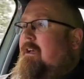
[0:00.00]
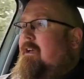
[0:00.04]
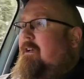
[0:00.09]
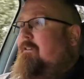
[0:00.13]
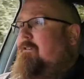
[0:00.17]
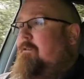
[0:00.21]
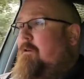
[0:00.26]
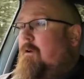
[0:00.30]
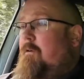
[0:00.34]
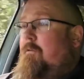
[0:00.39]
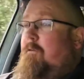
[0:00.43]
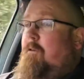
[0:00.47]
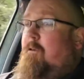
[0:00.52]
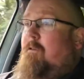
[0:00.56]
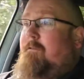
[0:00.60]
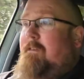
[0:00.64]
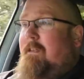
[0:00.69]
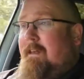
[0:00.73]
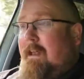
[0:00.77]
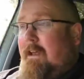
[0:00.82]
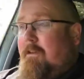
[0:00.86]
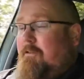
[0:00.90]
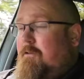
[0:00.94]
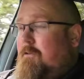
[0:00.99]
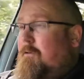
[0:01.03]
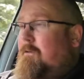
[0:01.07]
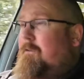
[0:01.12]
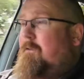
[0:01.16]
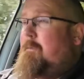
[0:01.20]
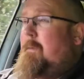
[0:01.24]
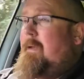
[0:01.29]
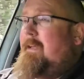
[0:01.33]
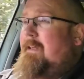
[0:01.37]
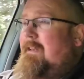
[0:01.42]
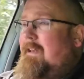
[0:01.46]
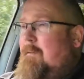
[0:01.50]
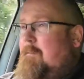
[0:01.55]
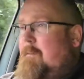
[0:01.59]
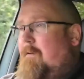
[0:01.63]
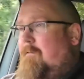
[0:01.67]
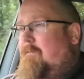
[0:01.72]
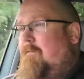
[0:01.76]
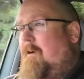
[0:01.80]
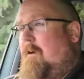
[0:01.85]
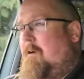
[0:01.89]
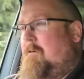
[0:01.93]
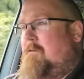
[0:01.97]
So if you're on the national speed limit
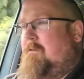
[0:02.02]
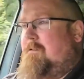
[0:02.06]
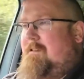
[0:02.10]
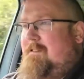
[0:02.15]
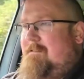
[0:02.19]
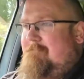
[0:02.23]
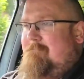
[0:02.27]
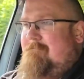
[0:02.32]
road,